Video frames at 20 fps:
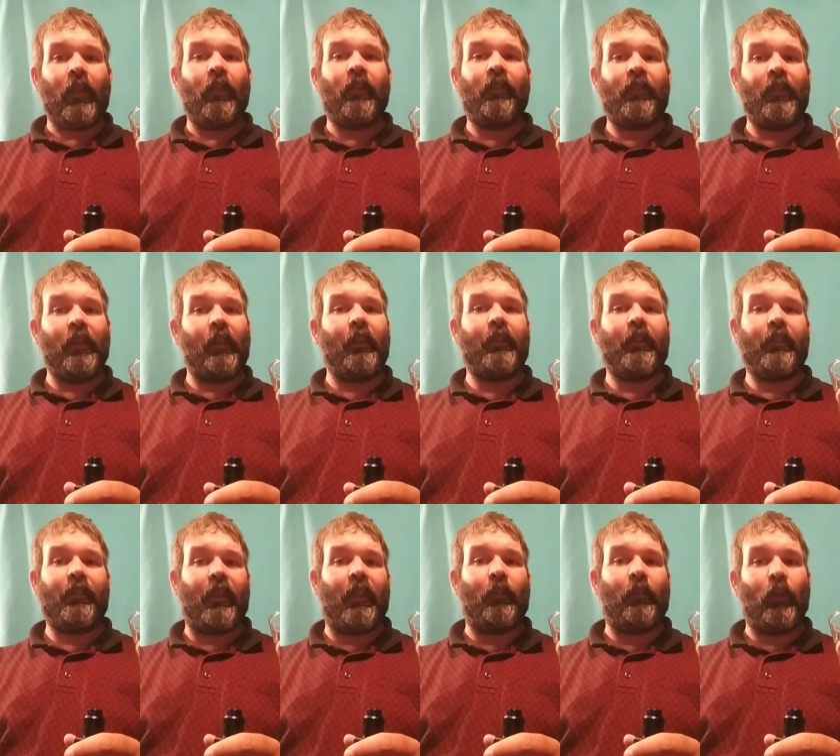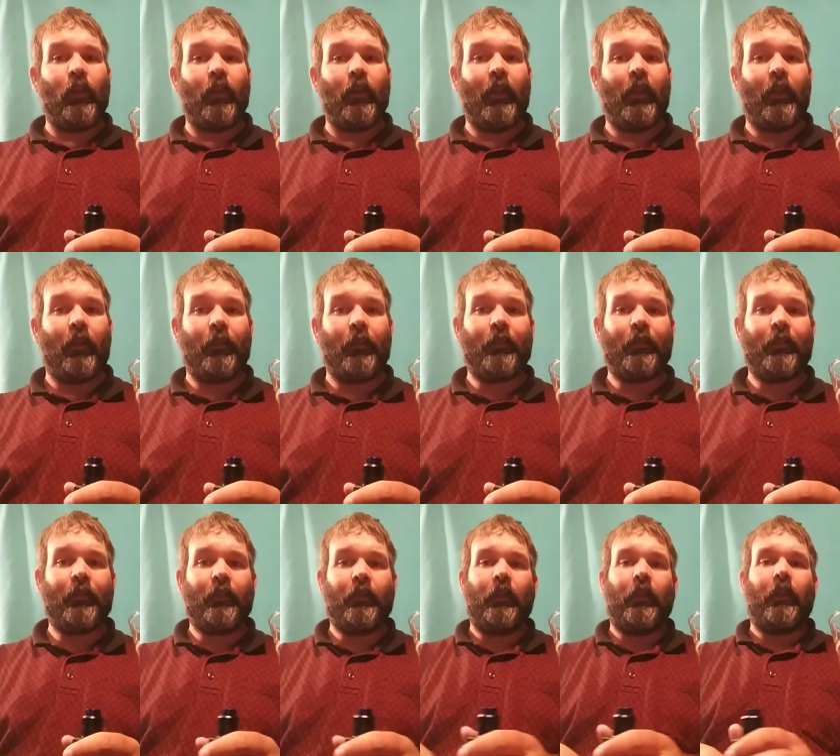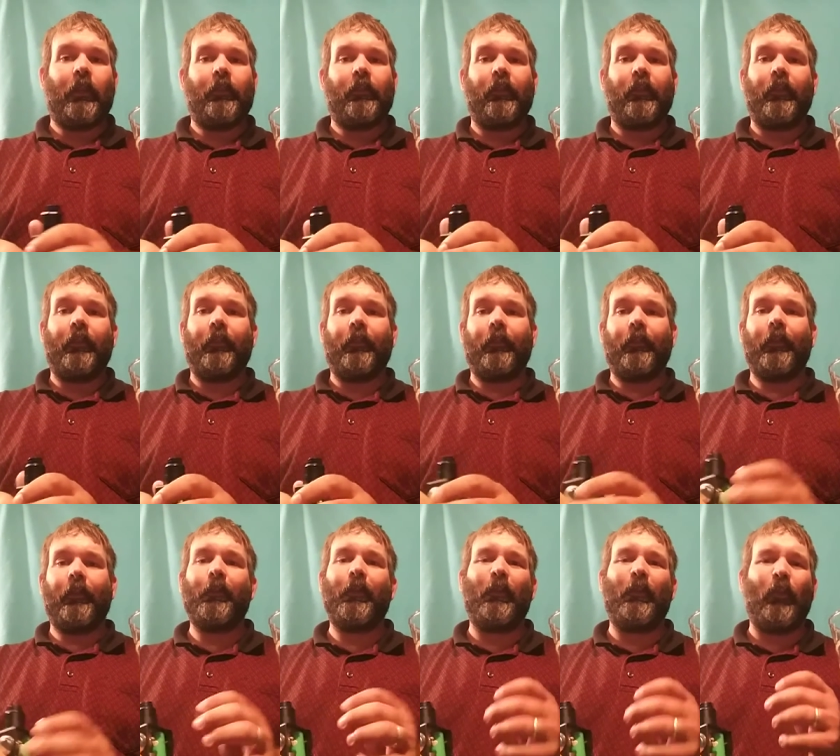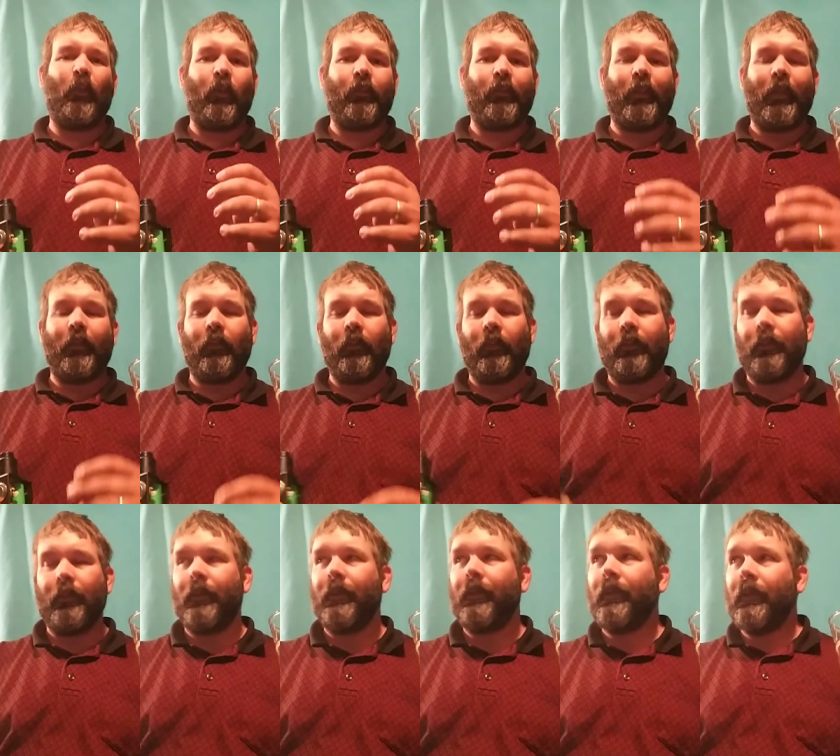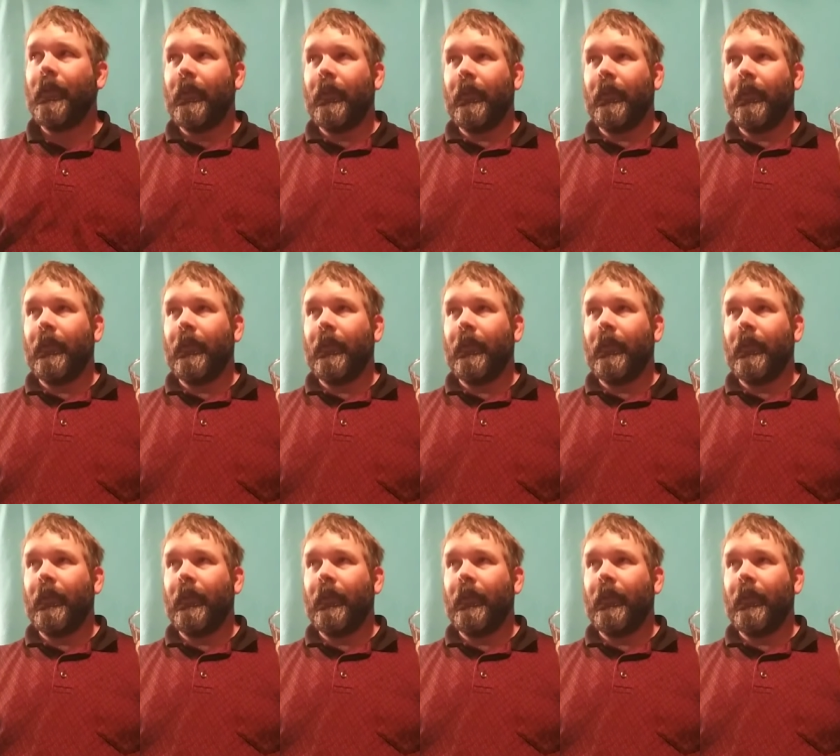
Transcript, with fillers: Still in the same wheelhouse, uh, just a little, little bit more flavor to it.